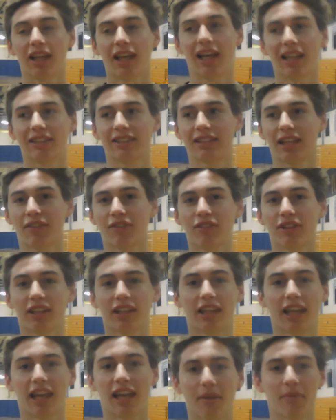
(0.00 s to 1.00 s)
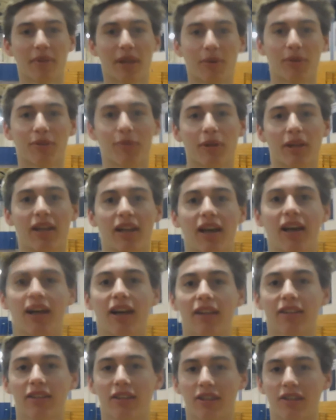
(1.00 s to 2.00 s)
Yeah, it's definitely a game that we've been
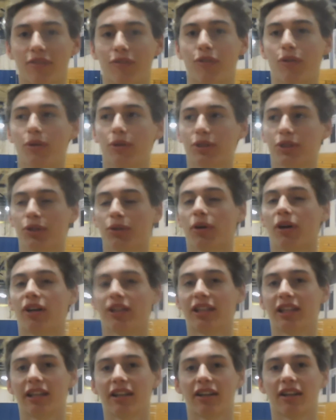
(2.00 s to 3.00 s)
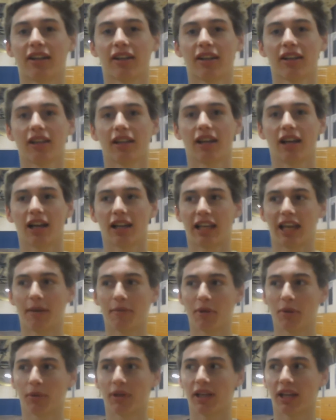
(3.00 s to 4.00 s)
looking forward to all year, a game
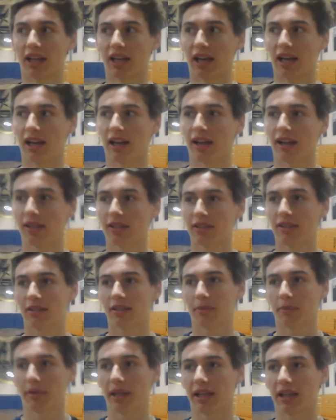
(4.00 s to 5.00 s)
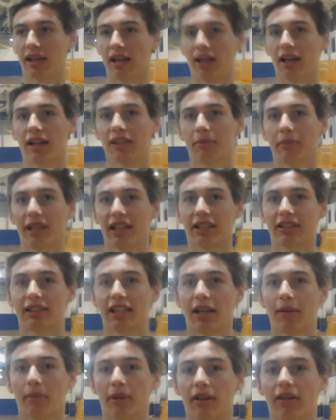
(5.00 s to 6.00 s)
that we can kind of make a
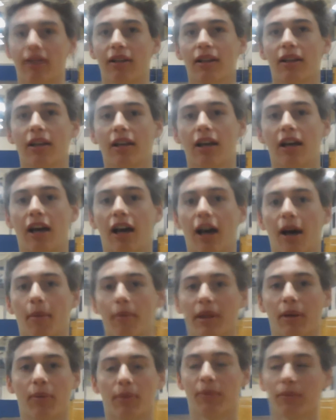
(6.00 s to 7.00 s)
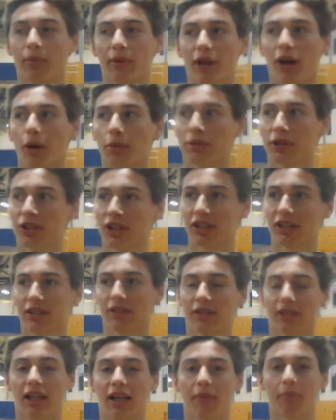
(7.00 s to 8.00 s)
statement, and then we hope to just
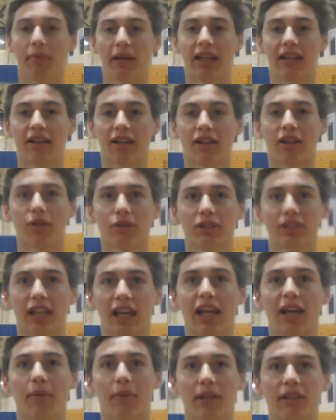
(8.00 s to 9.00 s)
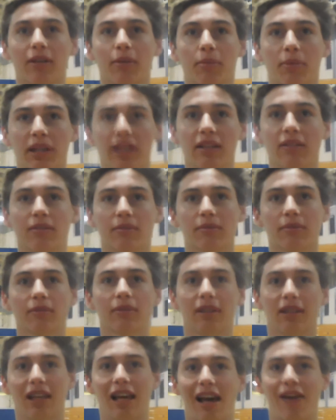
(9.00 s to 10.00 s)
make it a close game and compete,
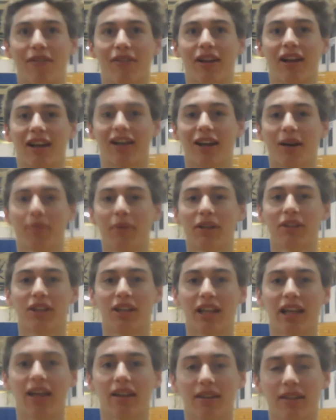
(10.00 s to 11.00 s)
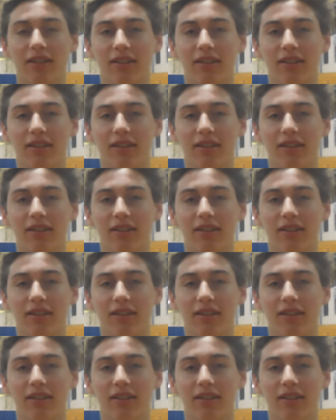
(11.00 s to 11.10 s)
have it come down to the end.